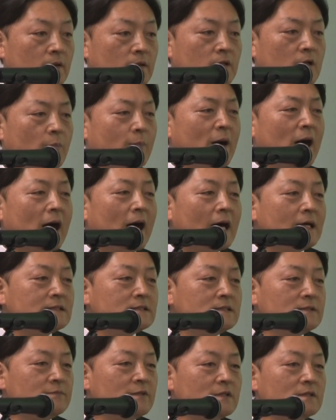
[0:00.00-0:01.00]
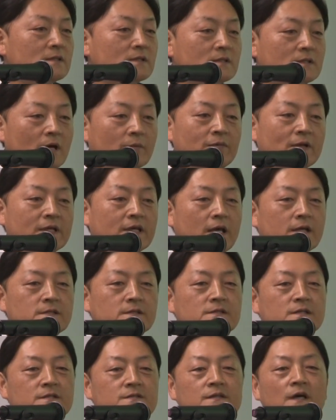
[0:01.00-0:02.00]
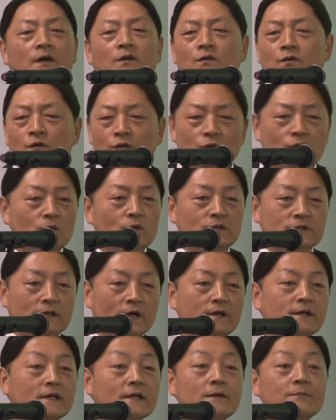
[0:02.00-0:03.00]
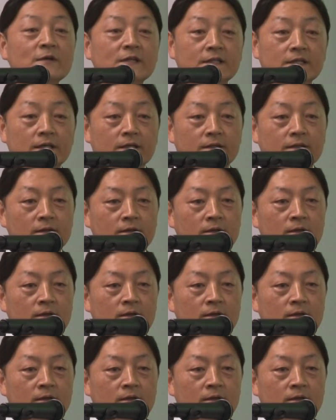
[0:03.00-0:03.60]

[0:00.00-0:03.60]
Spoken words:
The possible application is huge, unlimited.